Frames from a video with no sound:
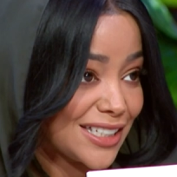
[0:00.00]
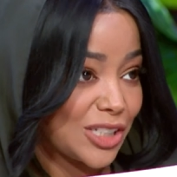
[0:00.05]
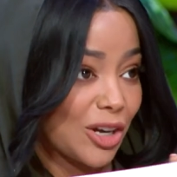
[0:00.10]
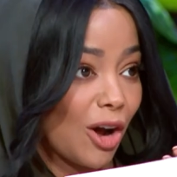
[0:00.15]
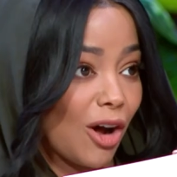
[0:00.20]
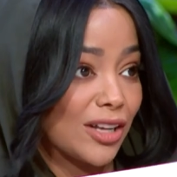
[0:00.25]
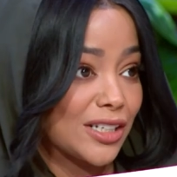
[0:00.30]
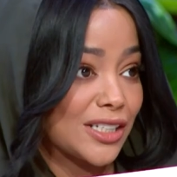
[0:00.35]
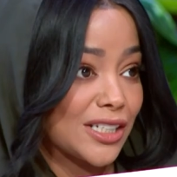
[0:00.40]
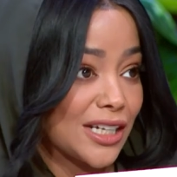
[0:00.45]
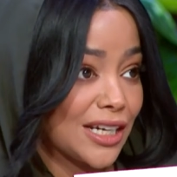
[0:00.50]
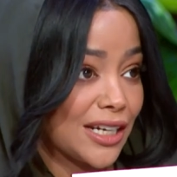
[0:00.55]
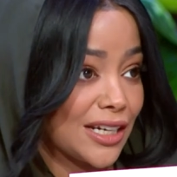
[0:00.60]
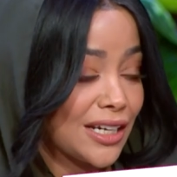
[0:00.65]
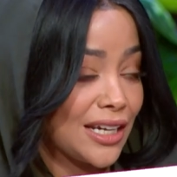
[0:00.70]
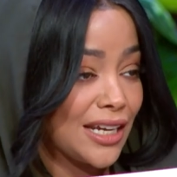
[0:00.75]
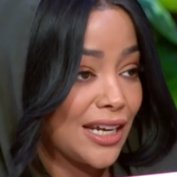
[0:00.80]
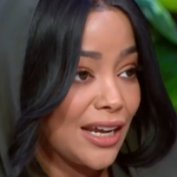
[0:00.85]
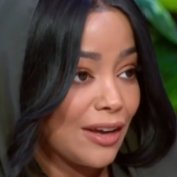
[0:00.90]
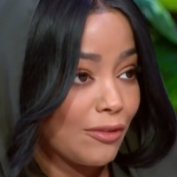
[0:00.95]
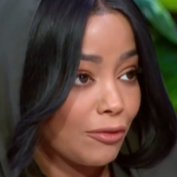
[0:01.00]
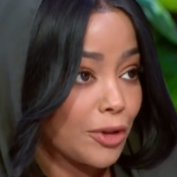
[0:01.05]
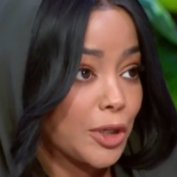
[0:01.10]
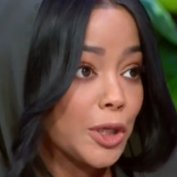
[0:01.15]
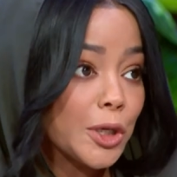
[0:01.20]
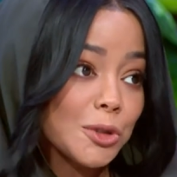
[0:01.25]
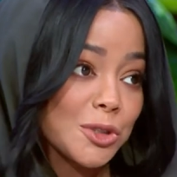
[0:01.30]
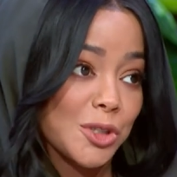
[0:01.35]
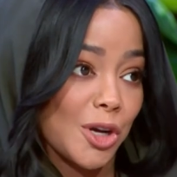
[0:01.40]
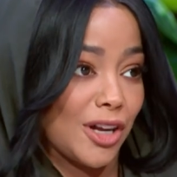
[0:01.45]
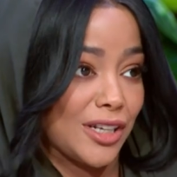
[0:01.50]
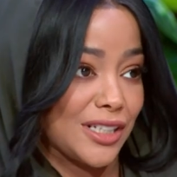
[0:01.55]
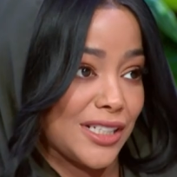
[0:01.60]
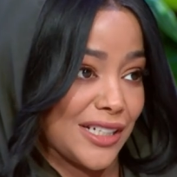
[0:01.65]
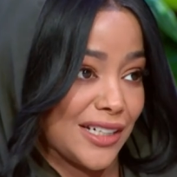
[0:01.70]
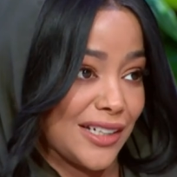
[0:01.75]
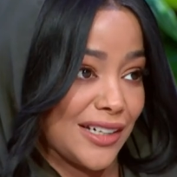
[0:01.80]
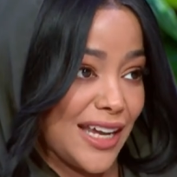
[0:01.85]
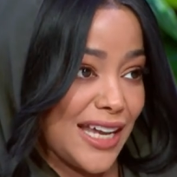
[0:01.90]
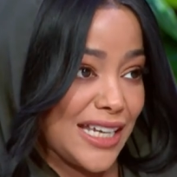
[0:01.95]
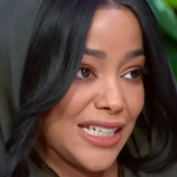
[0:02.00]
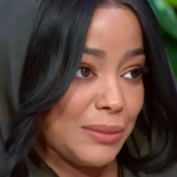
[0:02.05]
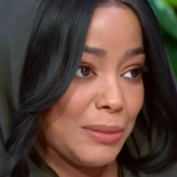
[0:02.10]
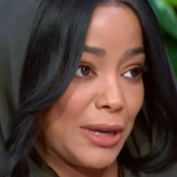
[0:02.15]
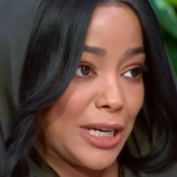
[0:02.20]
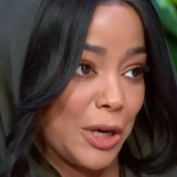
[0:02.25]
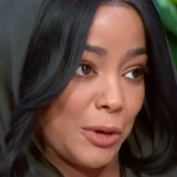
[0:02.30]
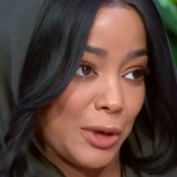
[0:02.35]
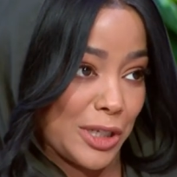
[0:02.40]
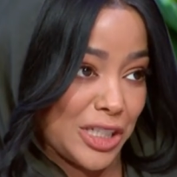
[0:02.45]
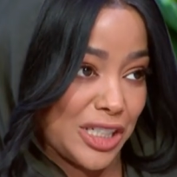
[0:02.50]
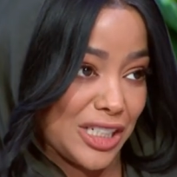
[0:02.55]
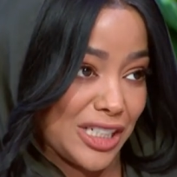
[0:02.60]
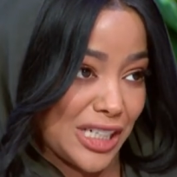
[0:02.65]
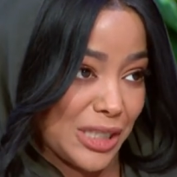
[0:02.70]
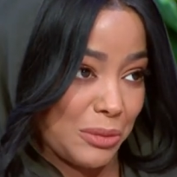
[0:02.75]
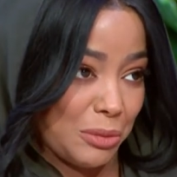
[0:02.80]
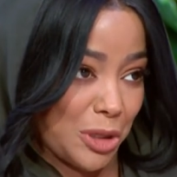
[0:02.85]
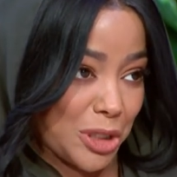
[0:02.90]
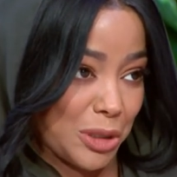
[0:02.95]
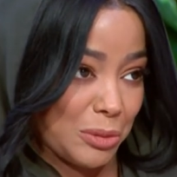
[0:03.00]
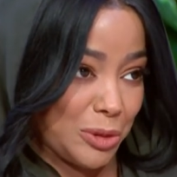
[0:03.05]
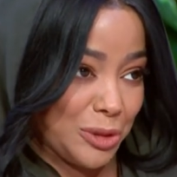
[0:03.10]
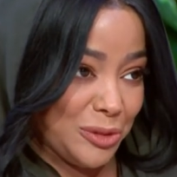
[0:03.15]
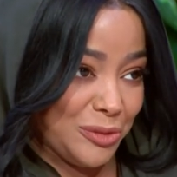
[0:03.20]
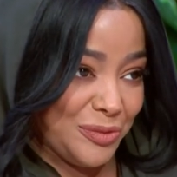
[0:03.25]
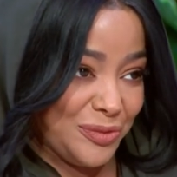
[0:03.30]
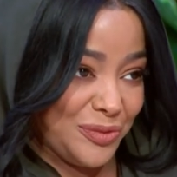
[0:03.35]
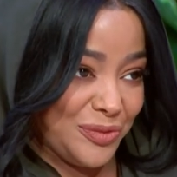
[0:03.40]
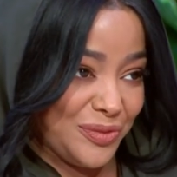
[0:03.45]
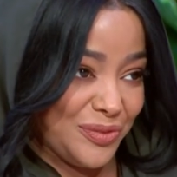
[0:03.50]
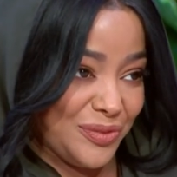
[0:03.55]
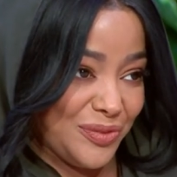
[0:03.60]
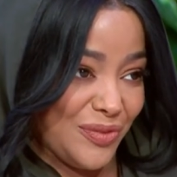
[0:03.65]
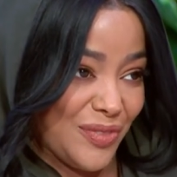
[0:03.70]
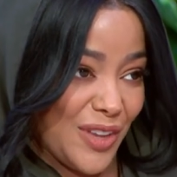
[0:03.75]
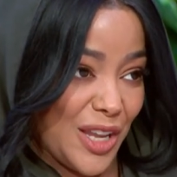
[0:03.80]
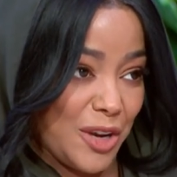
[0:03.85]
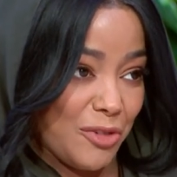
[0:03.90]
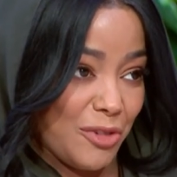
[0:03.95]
to answer, for you to answer as many questions as possible. Are you